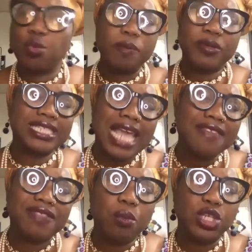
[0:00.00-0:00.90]
Do we
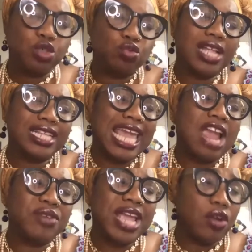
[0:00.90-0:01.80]
pretend that we do
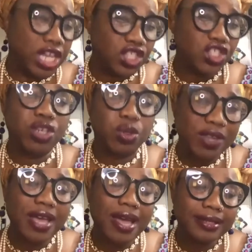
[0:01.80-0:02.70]
not carry our
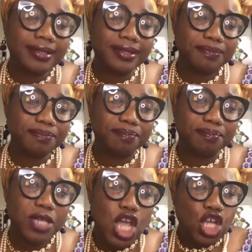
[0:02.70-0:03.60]
history with us?
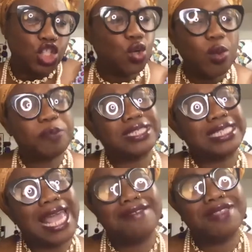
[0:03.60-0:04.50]
Do
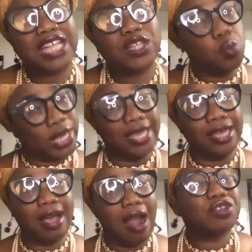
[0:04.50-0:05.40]
we pretend that
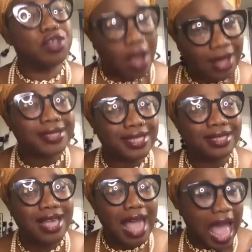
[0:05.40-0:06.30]
we are not
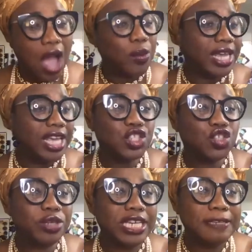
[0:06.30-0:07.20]
our
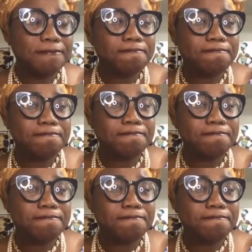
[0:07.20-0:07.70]
history?